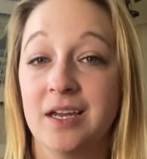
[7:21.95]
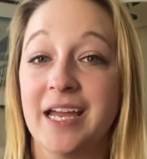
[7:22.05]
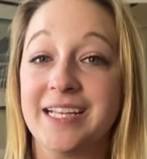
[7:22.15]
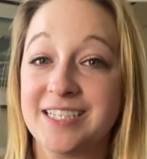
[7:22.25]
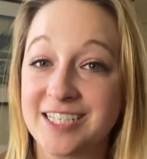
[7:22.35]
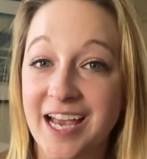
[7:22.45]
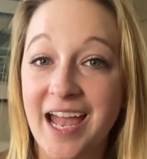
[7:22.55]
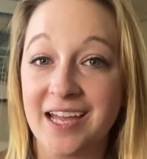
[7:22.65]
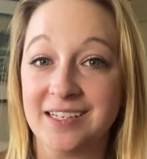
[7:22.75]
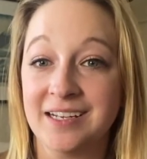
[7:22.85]

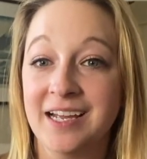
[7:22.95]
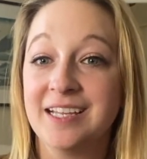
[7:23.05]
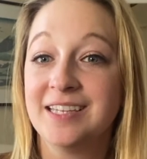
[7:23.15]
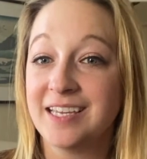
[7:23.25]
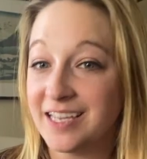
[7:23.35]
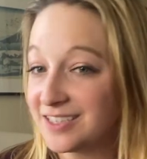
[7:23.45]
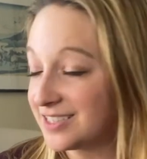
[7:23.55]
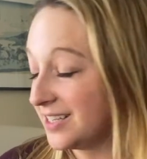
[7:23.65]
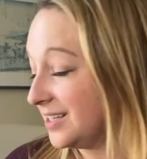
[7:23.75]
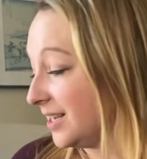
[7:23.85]
Instead, the East
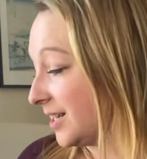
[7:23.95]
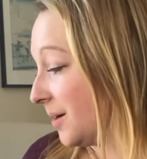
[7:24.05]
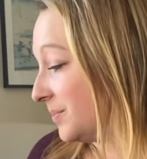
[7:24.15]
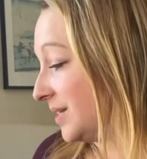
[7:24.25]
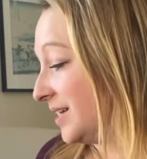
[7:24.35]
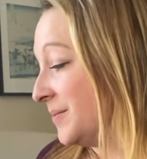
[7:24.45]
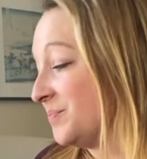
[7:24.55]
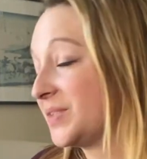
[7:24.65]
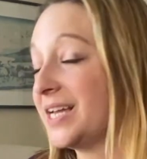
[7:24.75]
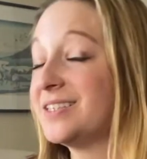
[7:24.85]
India Company
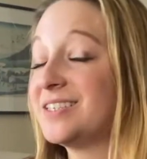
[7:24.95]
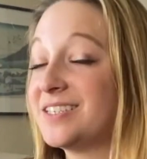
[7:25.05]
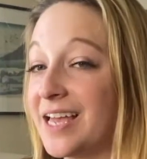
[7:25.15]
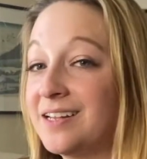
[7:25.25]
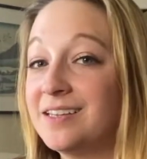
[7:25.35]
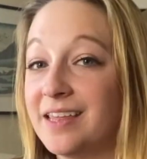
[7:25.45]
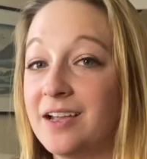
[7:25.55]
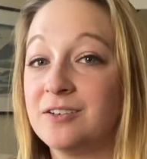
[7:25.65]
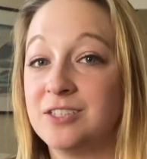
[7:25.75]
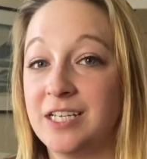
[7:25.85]
can send
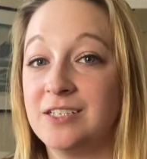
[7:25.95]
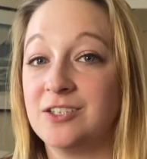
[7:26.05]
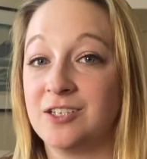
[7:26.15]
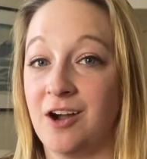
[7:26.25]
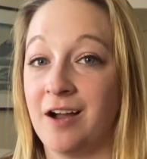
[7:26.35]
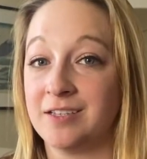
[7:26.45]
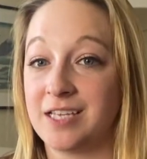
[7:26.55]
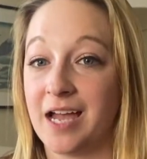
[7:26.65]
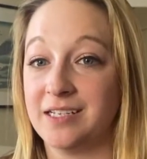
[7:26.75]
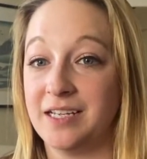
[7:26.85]
their tea to the
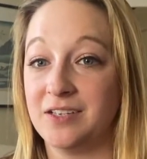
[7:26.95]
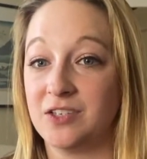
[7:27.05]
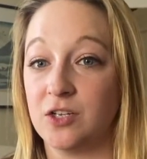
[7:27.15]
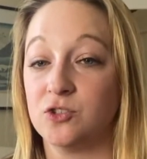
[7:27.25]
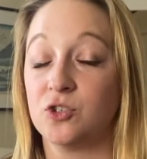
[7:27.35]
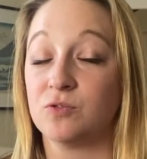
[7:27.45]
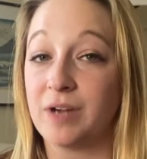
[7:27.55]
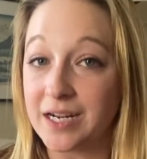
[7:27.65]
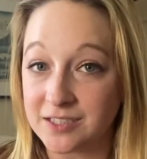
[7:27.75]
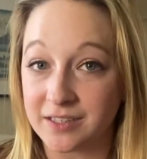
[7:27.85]
consignees
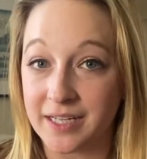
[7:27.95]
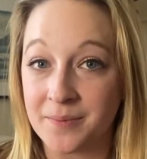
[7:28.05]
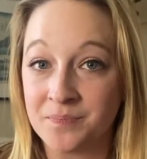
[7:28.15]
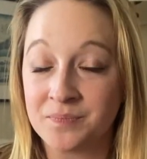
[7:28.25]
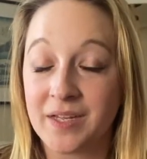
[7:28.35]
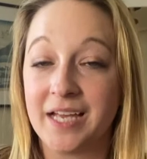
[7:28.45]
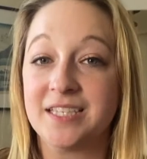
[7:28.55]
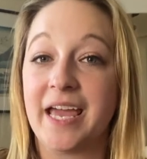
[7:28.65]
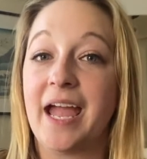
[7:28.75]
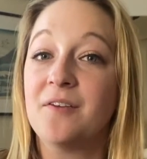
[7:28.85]
directly, as
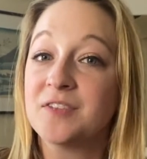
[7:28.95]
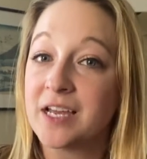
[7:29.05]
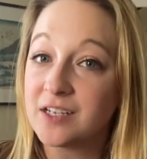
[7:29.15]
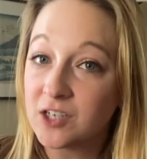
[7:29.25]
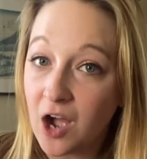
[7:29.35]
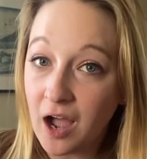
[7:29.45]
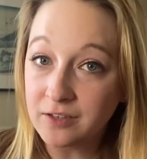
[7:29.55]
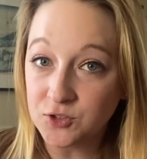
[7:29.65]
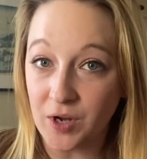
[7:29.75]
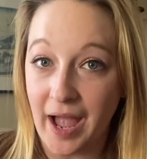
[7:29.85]
they have signed a
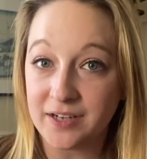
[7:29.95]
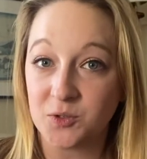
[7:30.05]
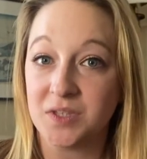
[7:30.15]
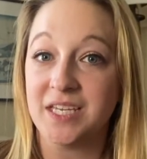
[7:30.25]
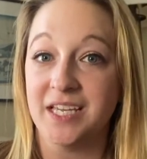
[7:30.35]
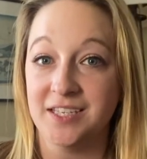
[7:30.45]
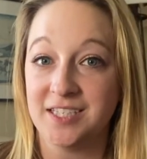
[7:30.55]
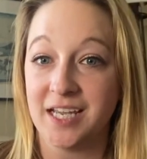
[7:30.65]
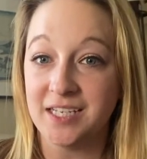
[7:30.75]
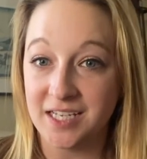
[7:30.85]
contract with the East
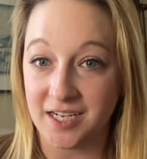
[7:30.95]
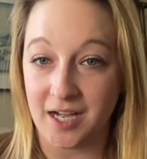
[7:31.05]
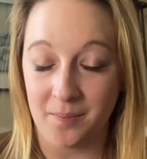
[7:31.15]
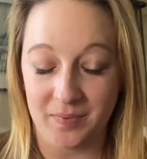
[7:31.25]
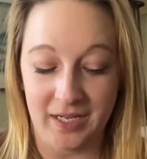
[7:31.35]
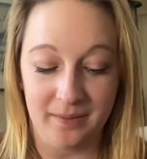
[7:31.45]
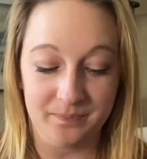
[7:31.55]
India Company.